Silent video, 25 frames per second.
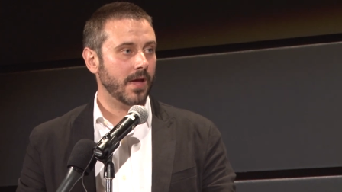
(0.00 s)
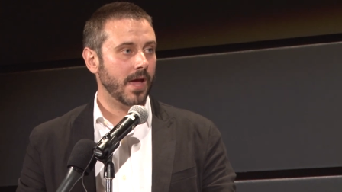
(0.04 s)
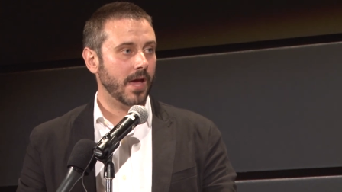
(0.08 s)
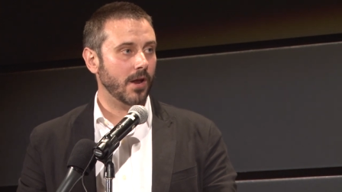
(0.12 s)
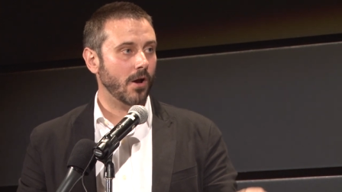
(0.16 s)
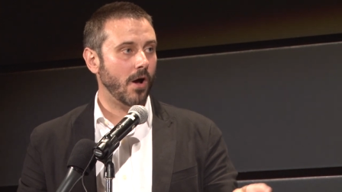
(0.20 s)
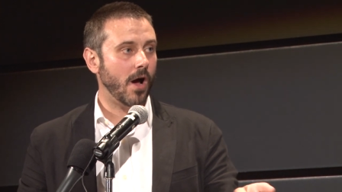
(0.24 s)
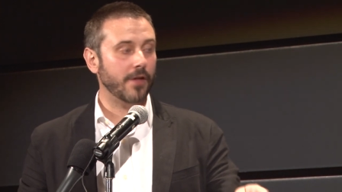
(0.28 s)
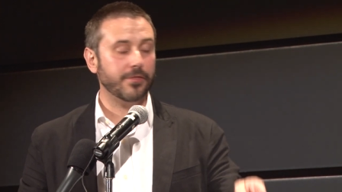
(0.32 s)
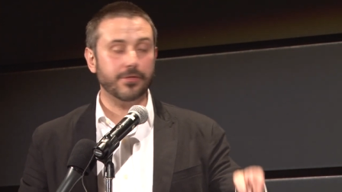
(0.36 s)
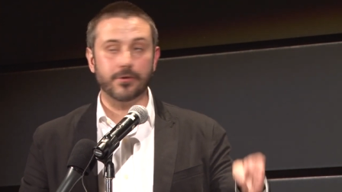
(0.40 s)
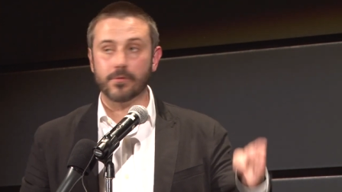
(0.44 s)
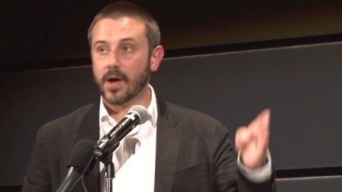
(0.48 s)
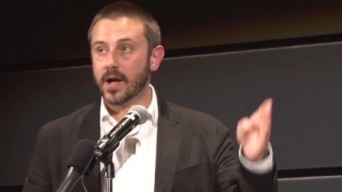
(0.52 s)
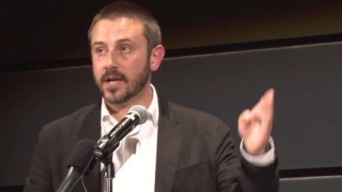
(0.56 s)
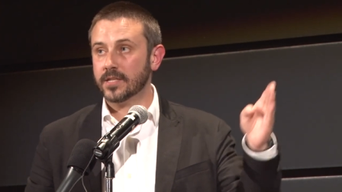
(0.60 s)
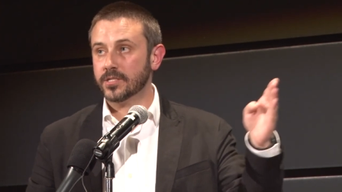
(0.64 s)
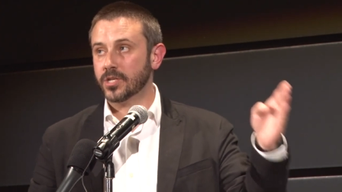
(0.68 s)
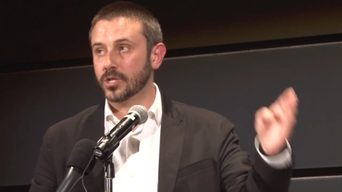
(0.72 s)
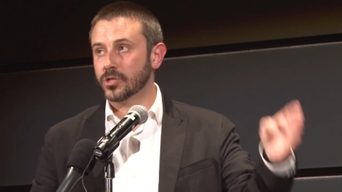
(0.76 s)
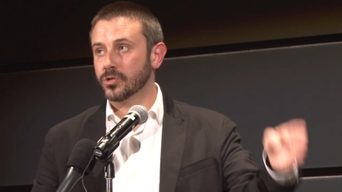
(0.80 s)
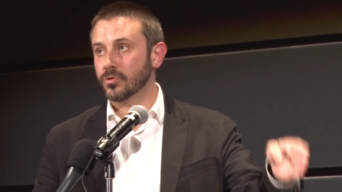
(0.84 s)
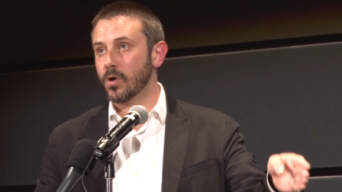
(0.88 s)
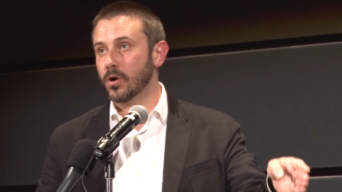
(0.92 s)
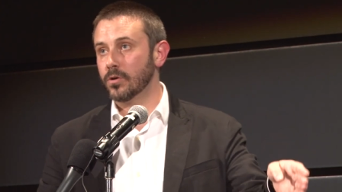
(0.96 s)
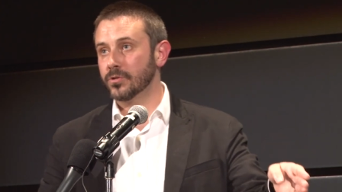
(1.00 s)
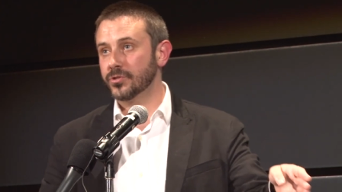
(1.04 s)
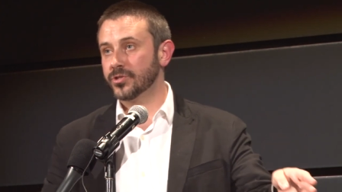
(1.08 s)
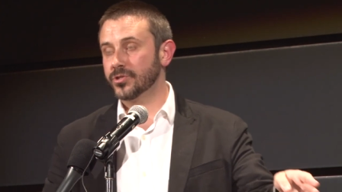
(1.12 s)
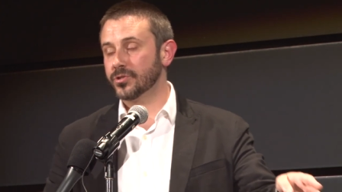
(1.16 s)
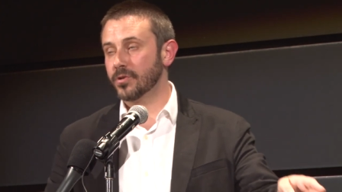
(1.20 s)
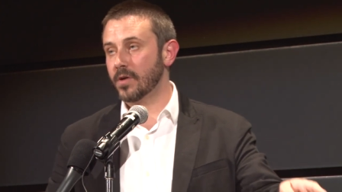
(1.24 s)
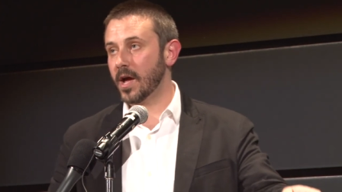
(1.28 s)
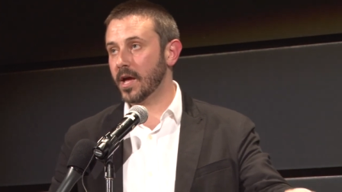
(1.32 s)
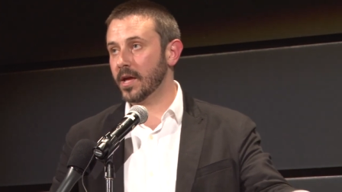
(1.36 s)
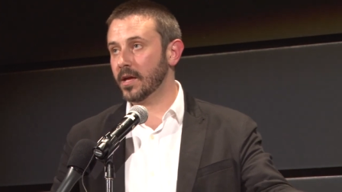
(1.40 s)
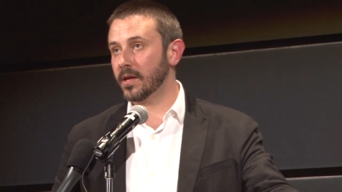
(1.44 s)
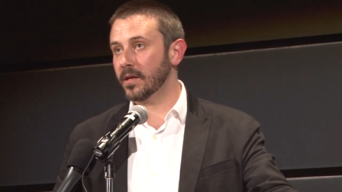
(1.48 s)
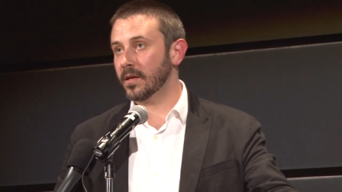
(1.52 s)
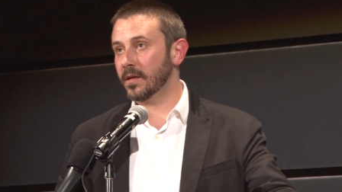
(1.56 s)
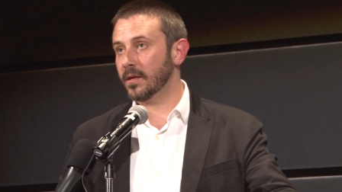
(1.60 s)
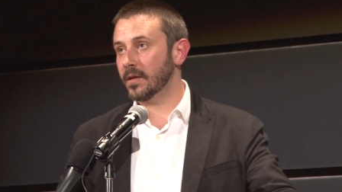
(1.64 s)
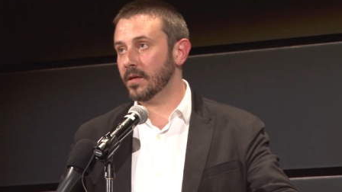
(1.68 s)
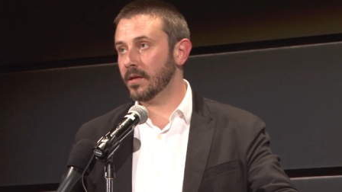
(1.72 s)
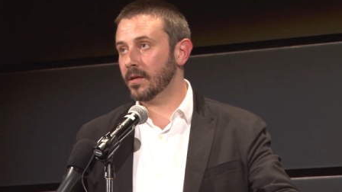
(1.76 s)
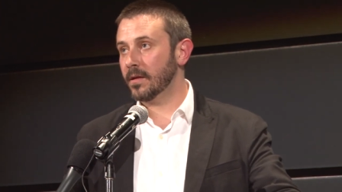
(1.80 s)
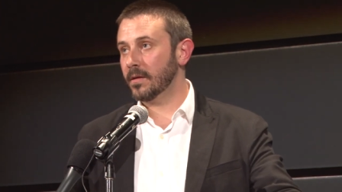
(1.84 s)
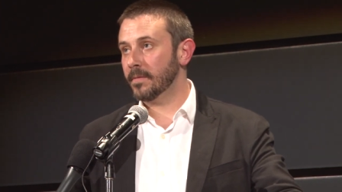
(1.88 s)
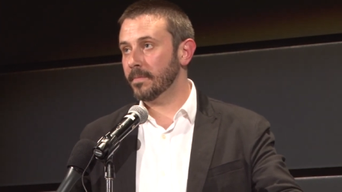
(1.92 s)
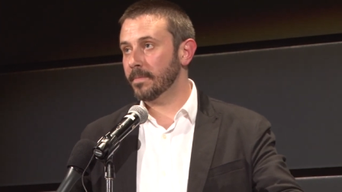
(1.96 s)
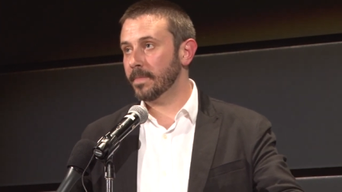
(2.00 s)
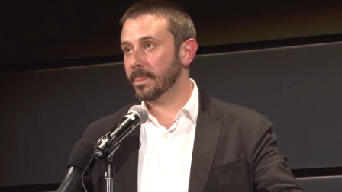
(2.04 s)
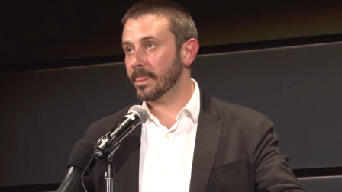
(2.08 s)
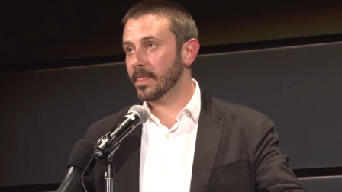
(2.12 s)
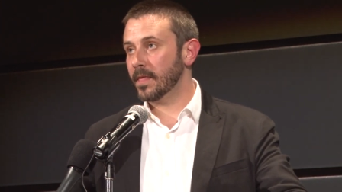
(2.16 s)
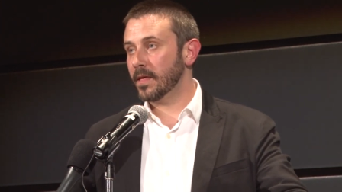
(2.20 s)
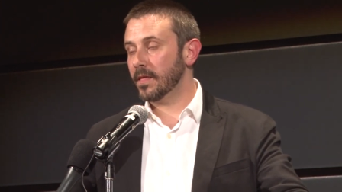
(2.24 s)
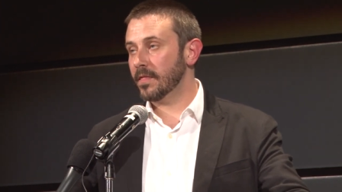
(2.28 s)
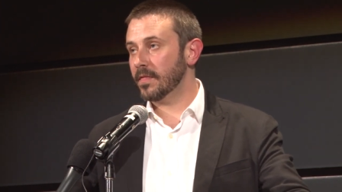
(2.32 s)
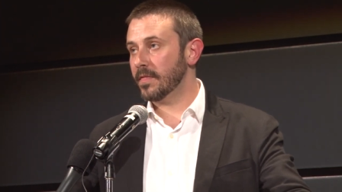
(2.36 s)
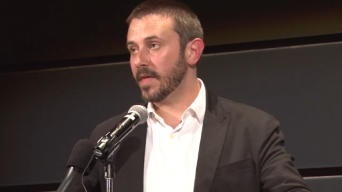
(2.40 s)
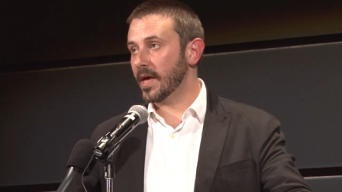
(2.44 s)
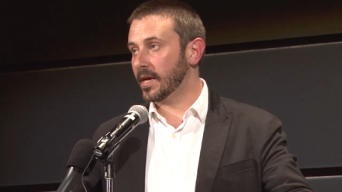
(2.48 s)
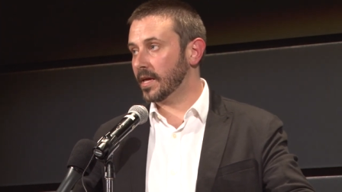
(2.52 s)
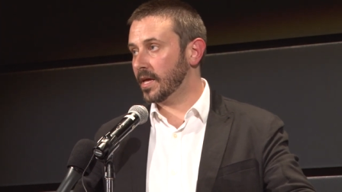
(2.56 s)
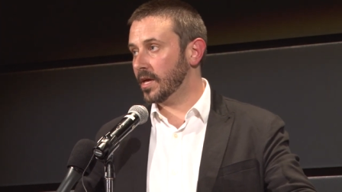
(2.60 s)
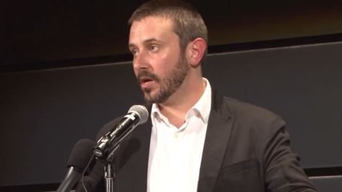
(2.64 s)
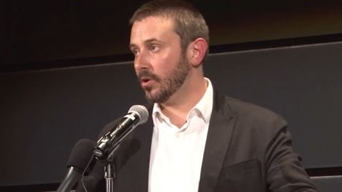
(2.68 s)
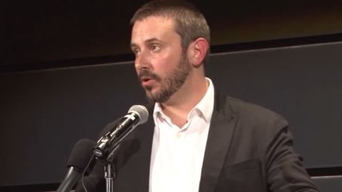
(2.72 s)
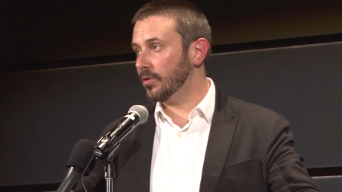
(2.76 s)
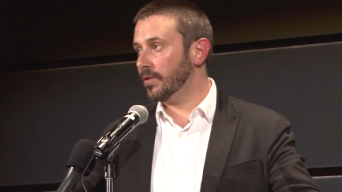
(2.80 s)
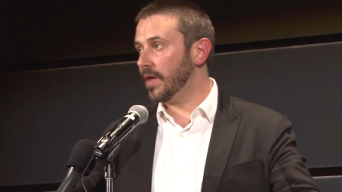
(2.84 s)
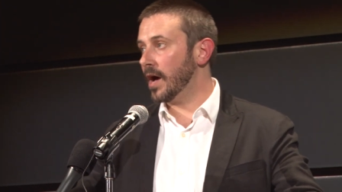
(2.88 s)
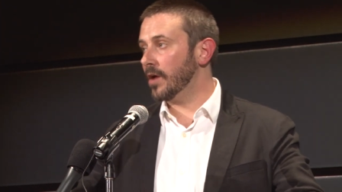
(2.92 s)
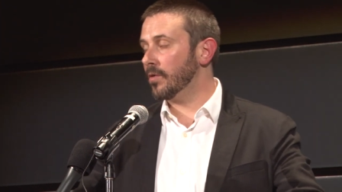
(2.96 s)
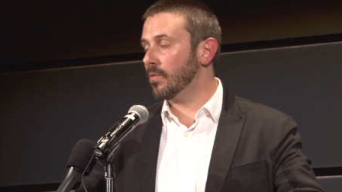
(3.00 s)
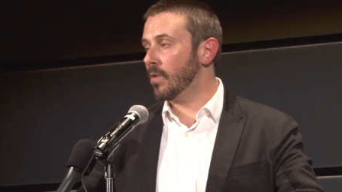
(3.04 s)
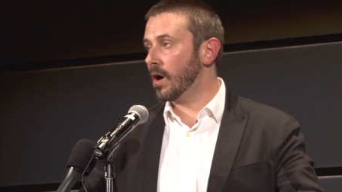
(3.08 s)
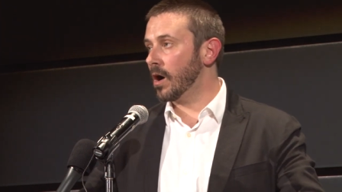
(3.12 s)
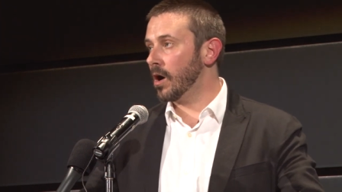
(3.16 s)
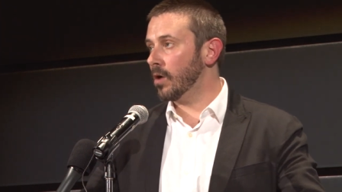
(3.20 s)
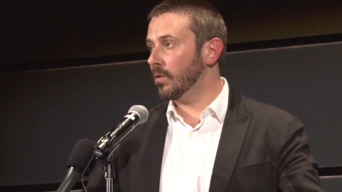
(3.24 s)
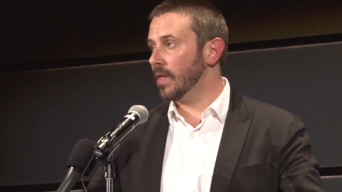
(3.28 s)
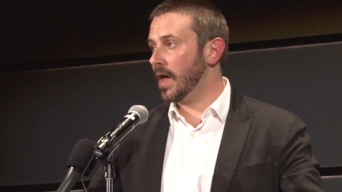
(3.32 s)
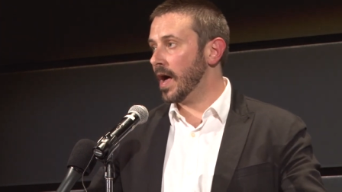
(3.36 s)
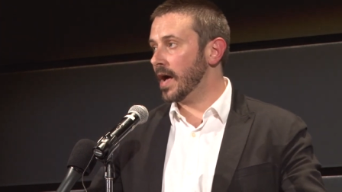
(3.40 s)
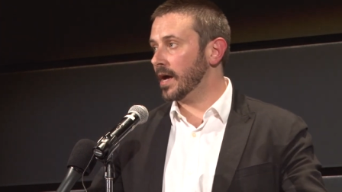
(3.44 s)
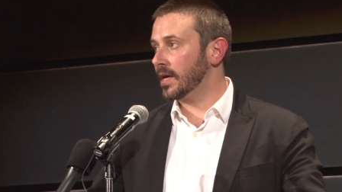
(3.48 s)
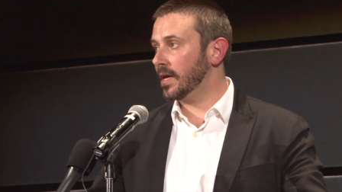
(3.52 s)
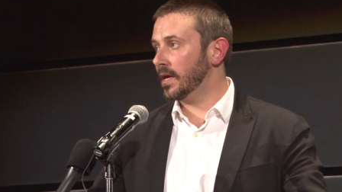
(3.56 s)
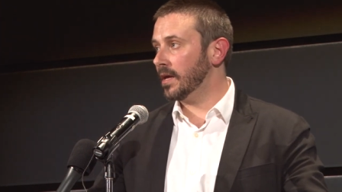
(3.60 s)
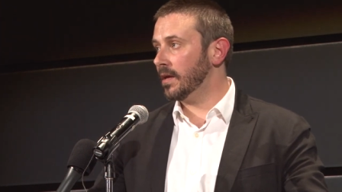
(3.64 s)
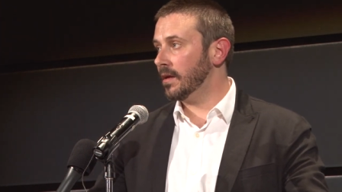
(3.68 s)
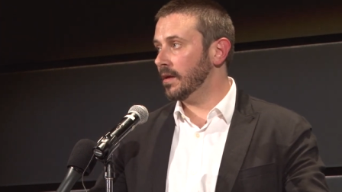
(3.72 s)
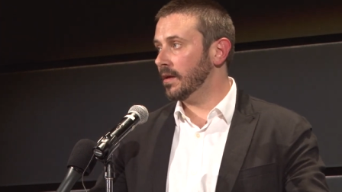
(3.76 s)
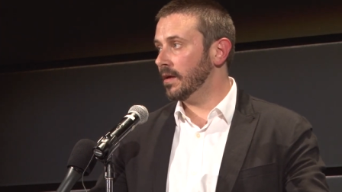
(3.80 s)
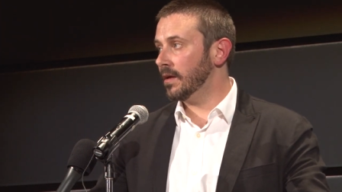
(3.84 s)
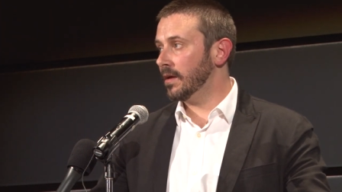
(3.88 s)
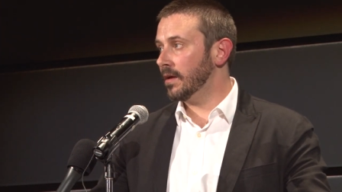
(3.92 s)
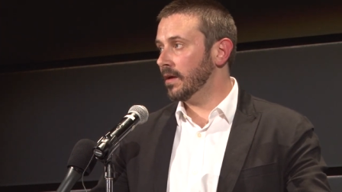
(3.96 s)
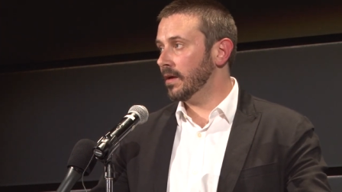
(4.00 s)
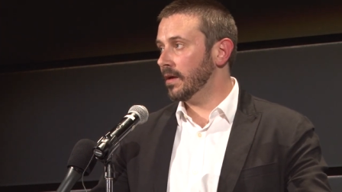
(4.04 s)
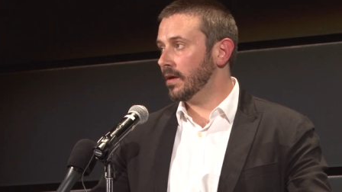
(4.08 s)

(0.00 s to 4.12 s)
and authorized a drone strike that killed Anwar al-Awlaki